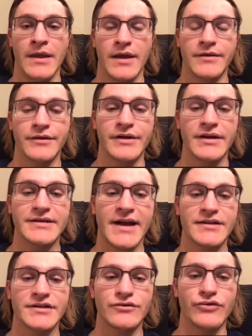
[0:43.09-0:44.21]
And they're going to
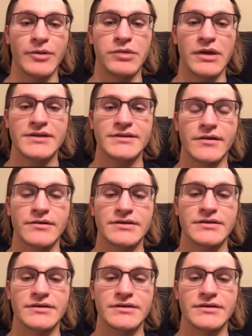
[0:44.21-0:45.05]
attach to red blood cells.